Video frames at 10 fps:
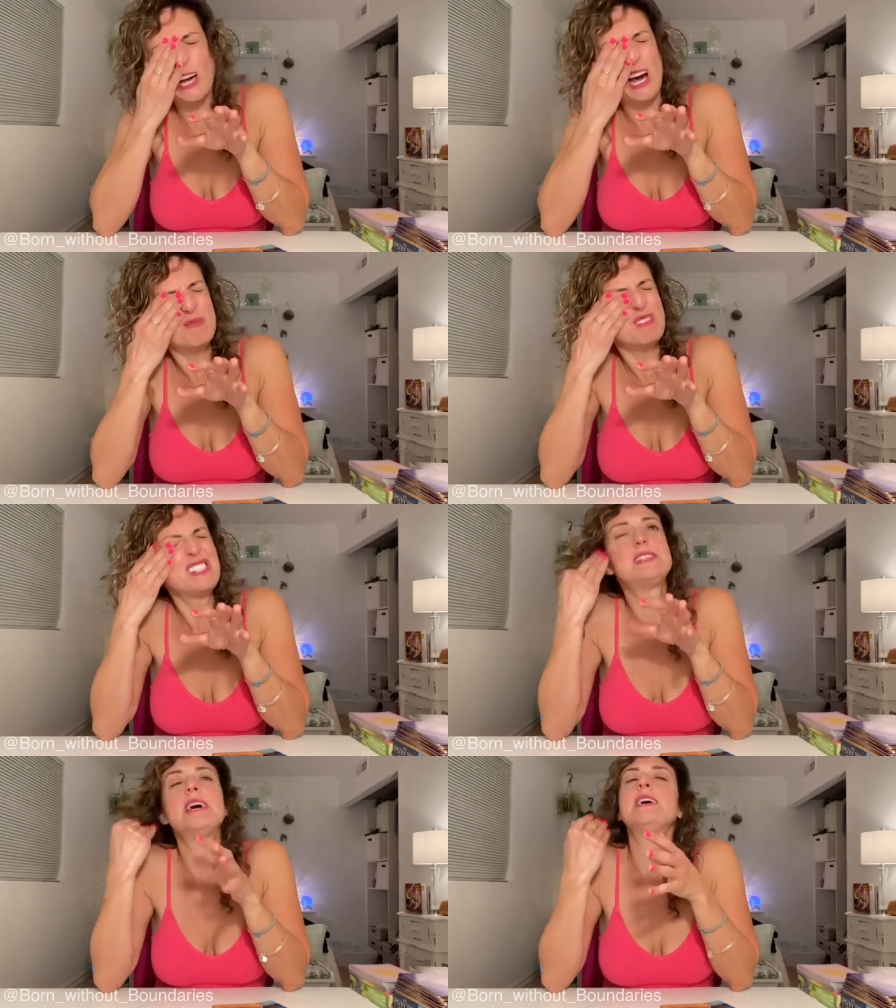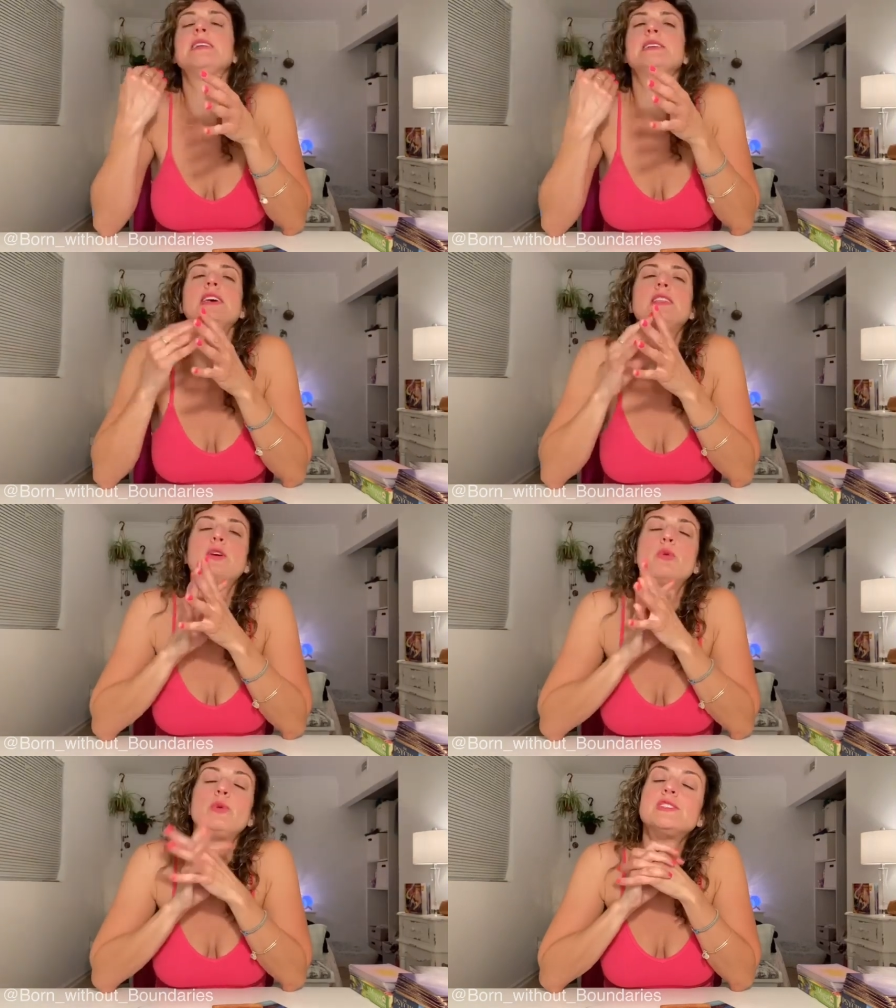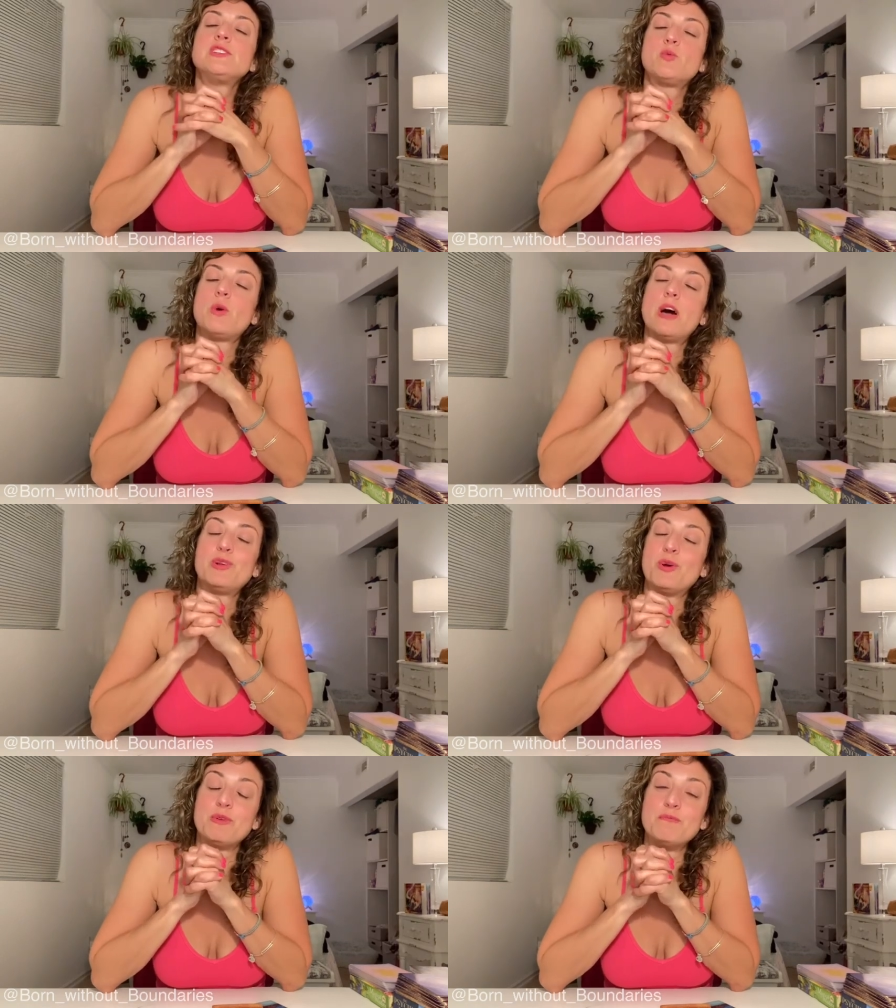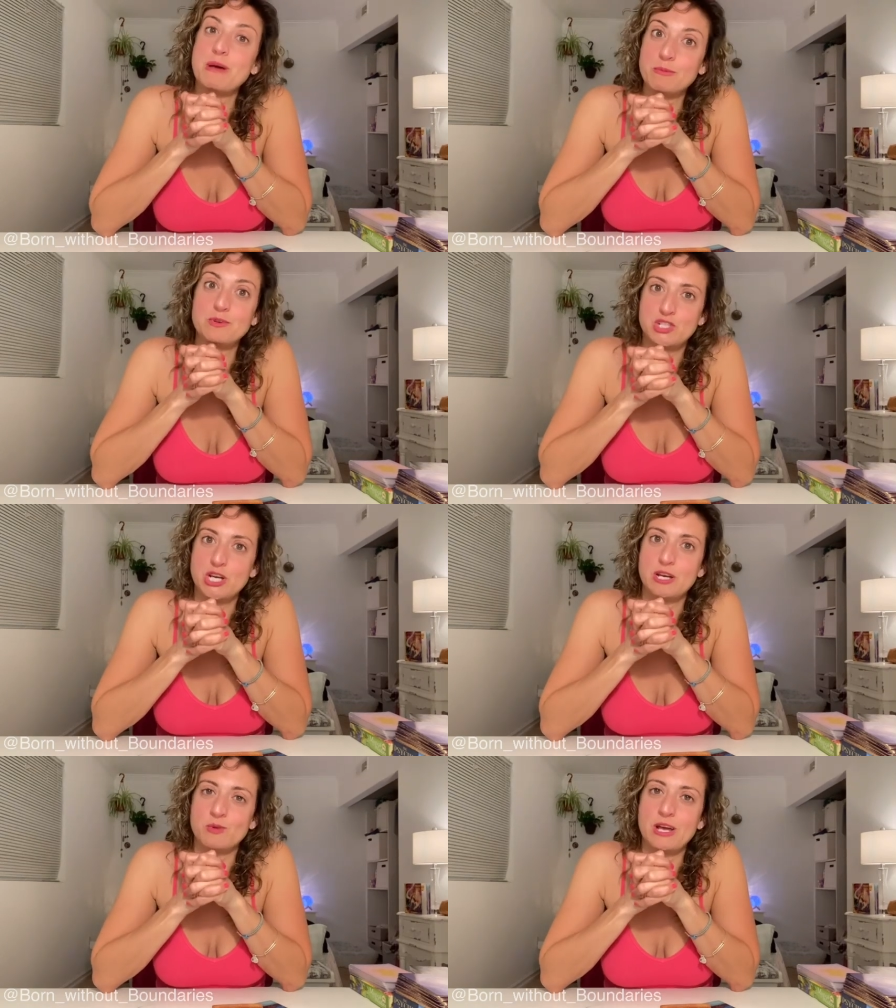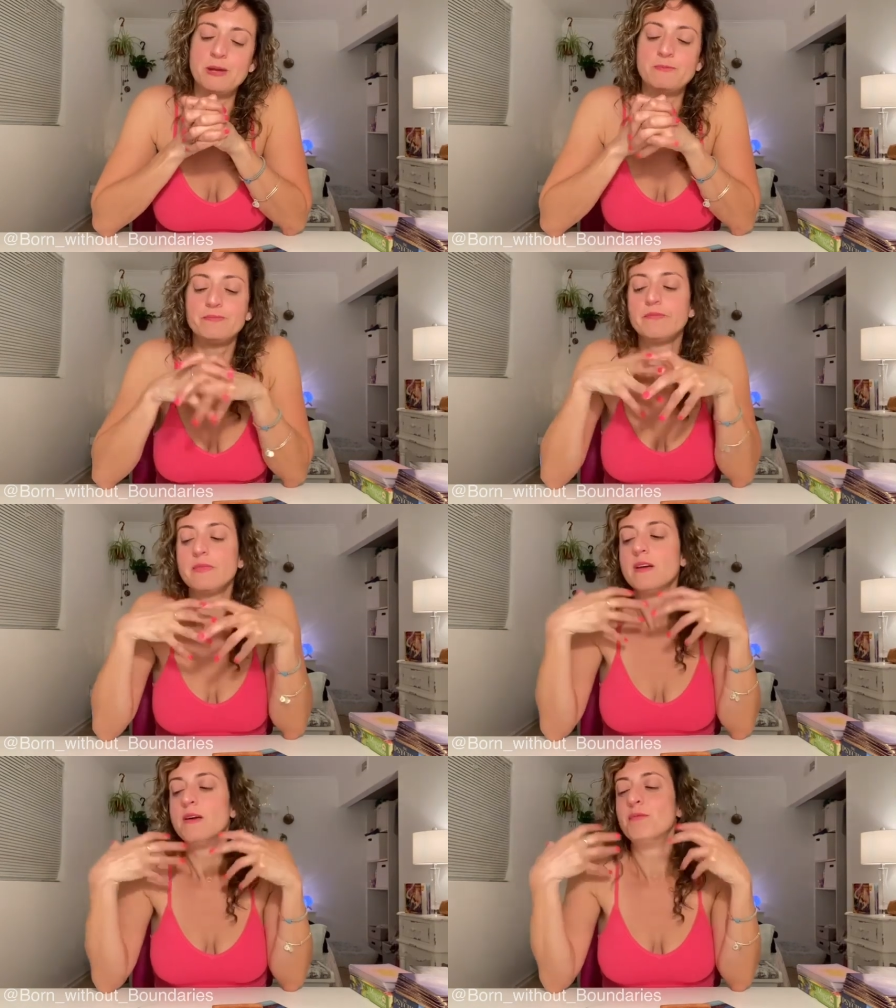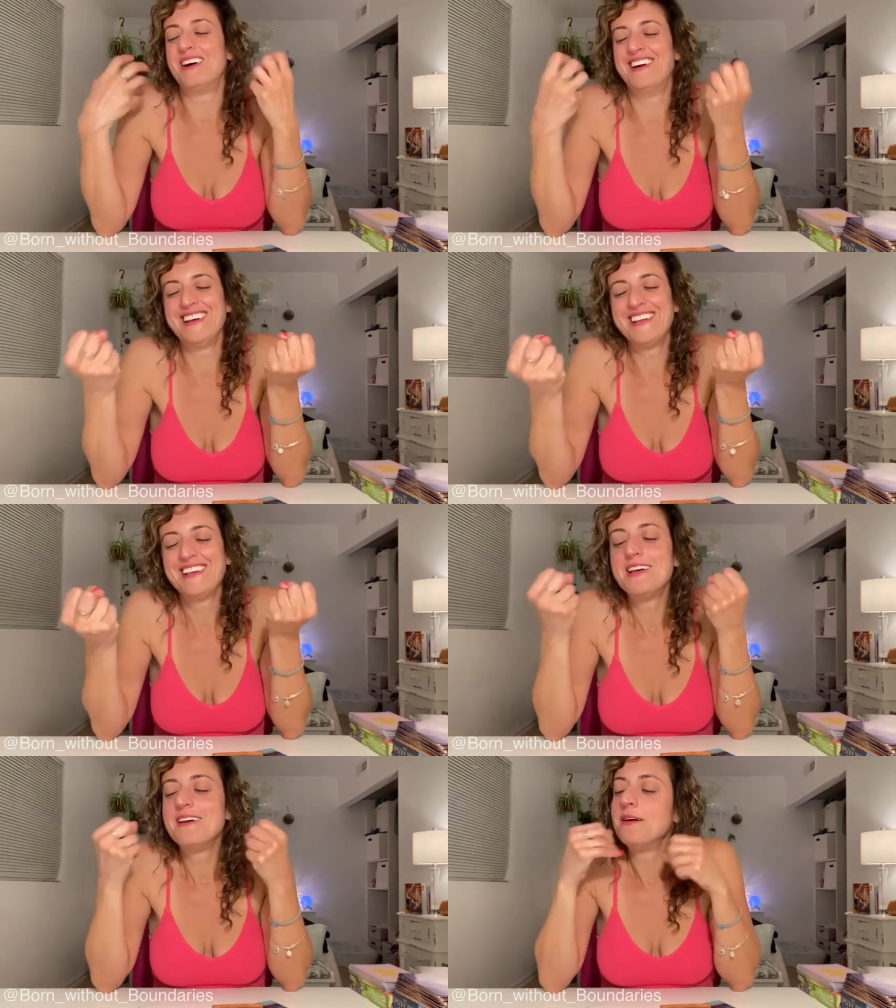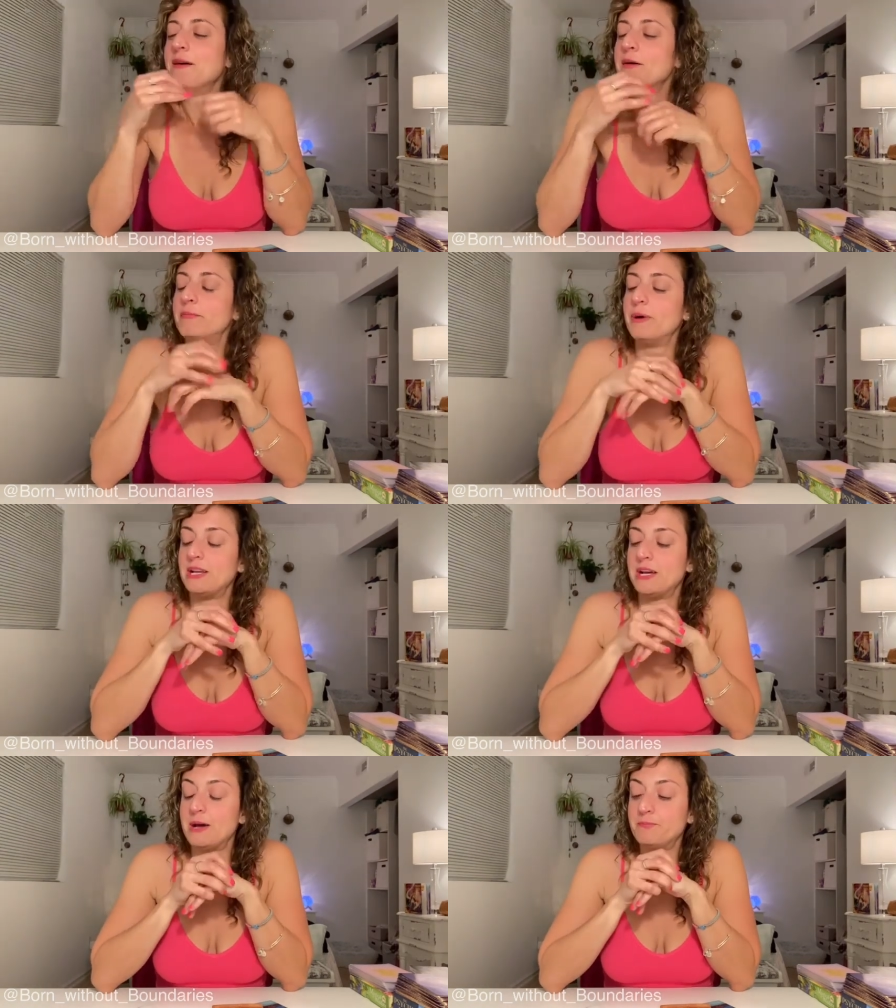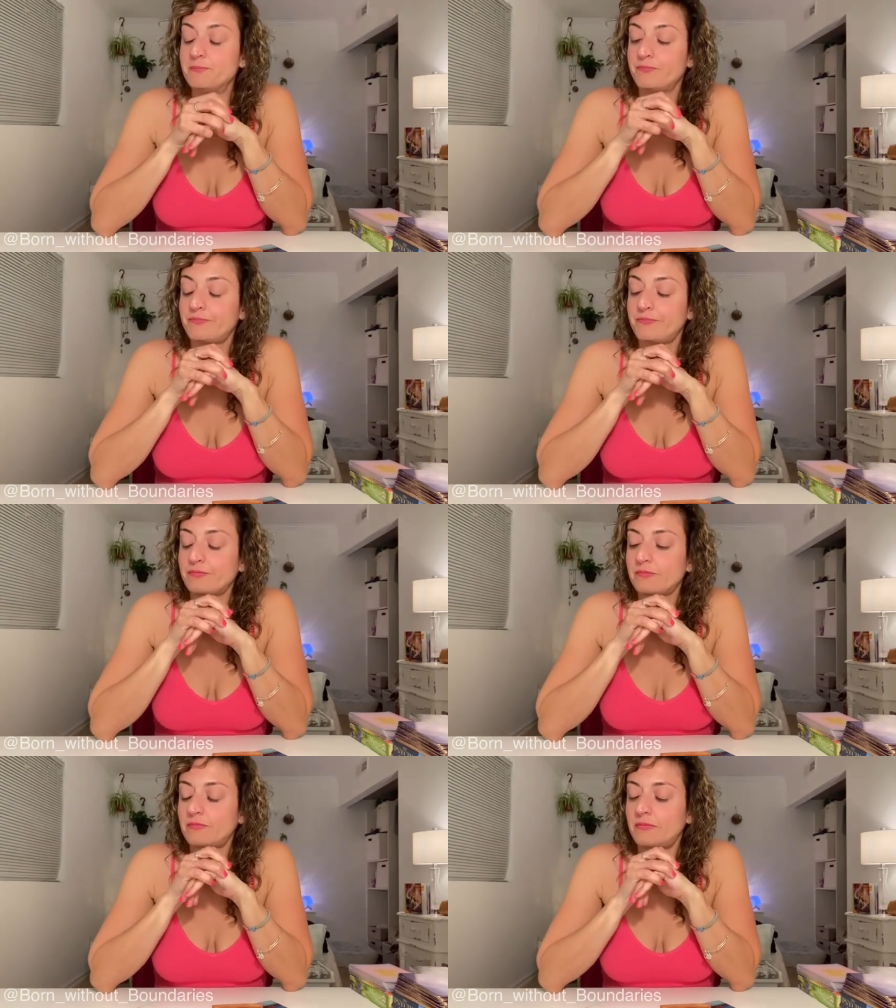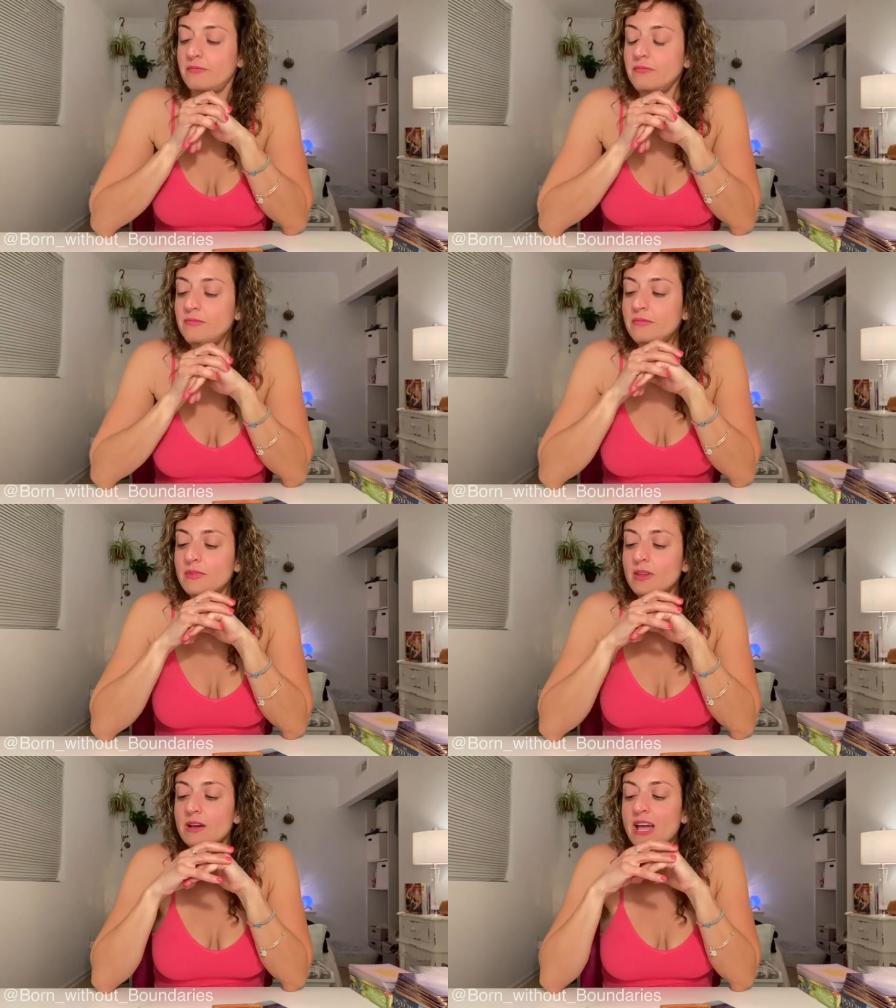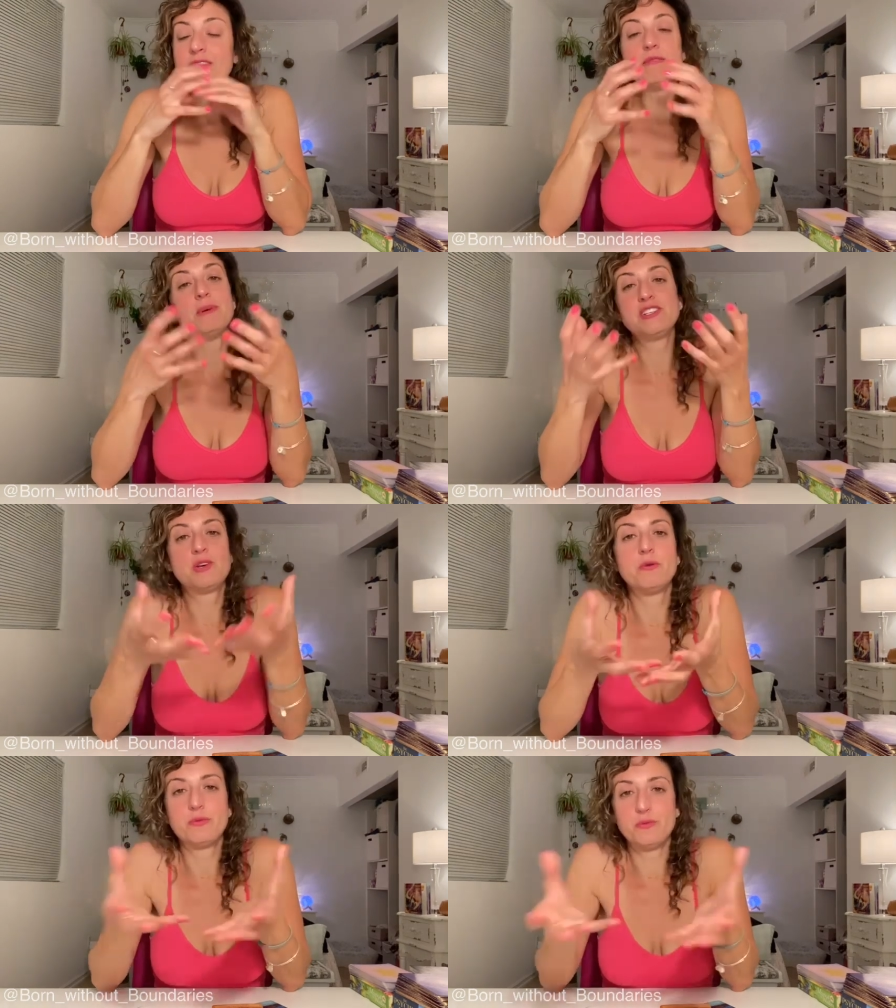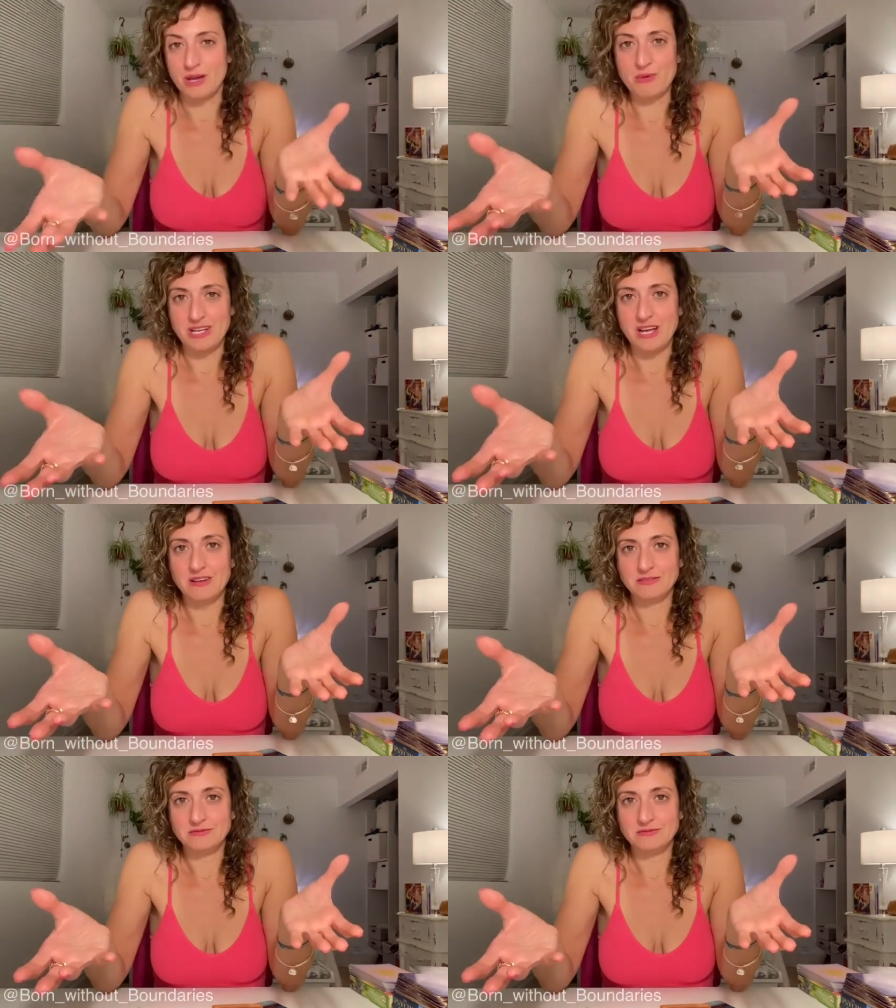I'm just saying, it's like there are reasons why we don't remember shit, right? But, but um, everybody's going through that right now.